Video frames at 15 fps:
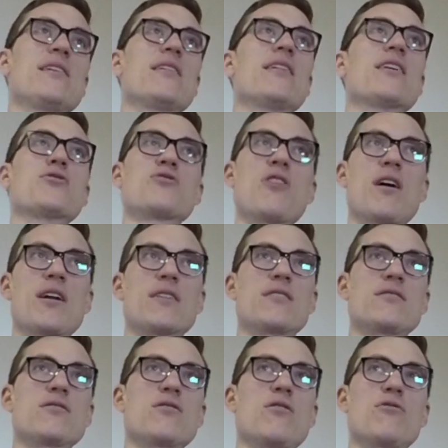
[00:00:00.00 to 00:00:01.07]
electronic
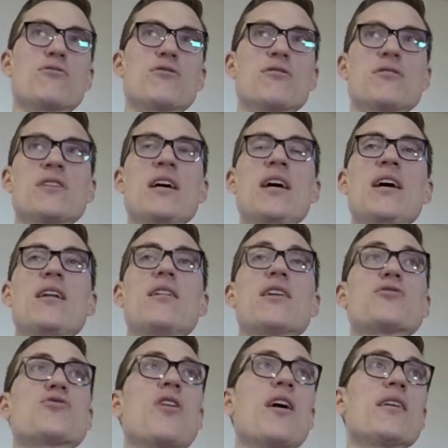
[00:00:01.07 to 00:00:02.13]
disclosures.
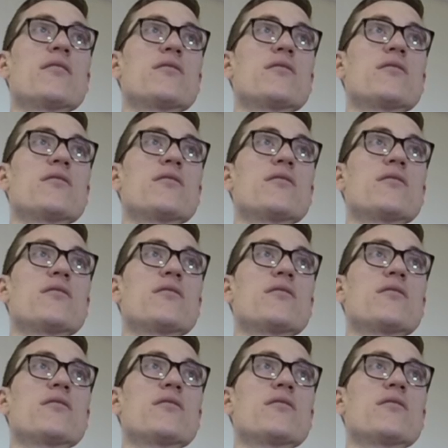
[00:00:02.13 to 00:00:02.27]
Electronic